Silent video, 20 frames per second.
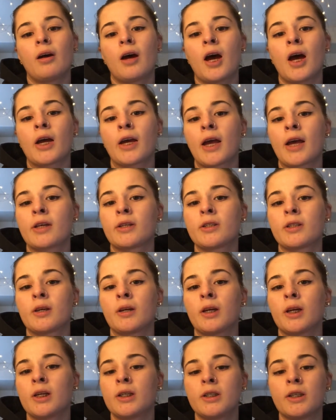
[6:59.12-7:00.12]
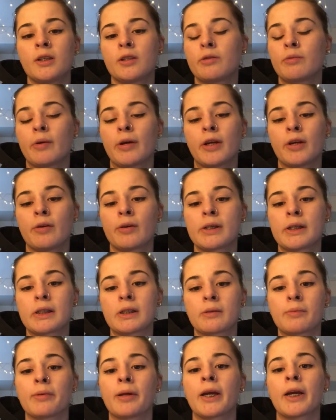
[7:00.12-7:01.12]
I guess the easiest way to
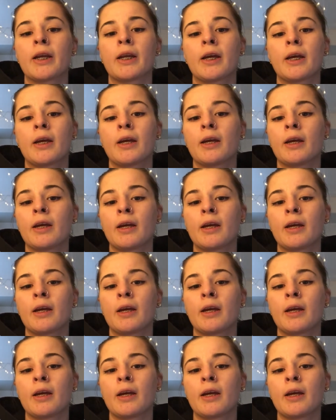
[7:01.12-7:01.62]
explain it